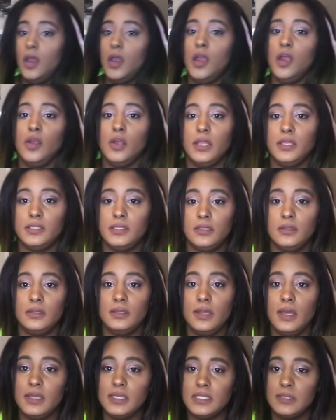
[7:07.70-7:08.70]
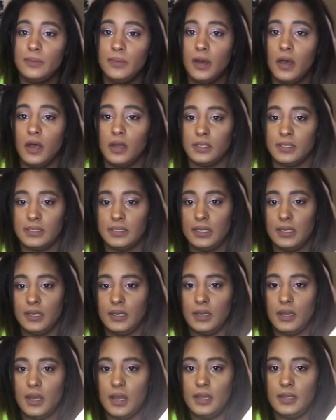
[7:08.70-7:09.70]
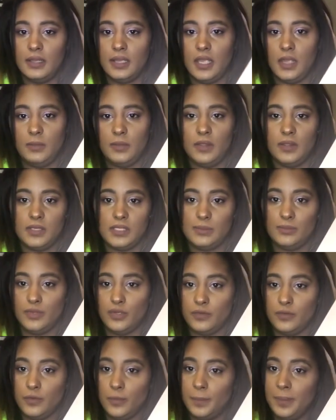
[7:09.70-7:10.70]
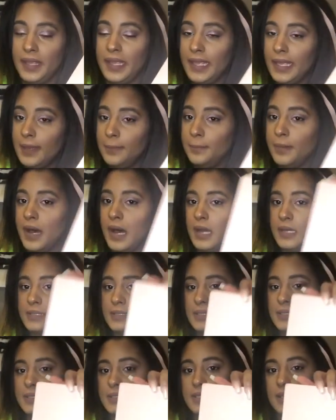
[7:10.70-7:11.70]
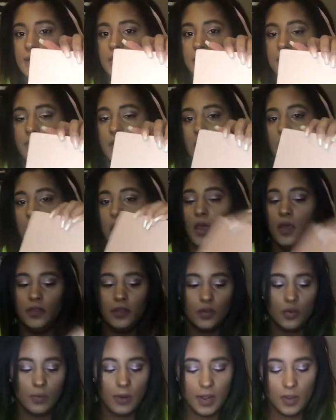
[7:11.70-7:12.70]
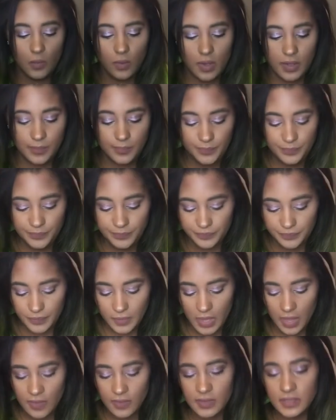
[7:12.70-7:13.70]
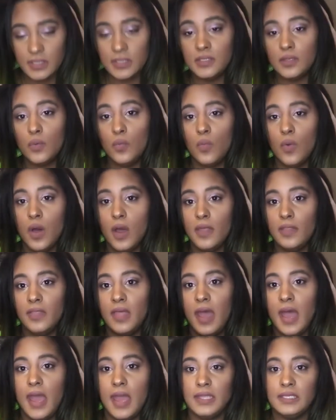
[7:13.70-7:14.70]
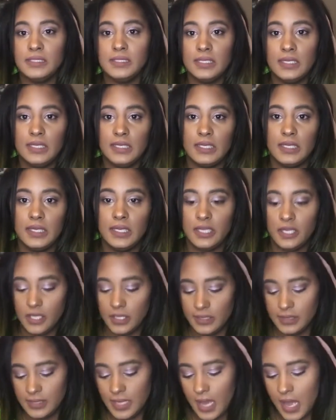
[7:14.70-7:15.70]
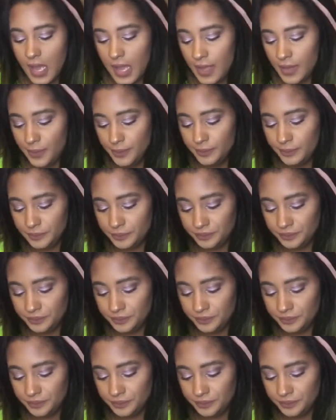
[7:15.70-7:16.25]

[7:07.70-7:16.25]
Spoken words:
All right, so the next box that I got came in this beautiful pink box instead of the gray one. And this is the one that didn't get here in time.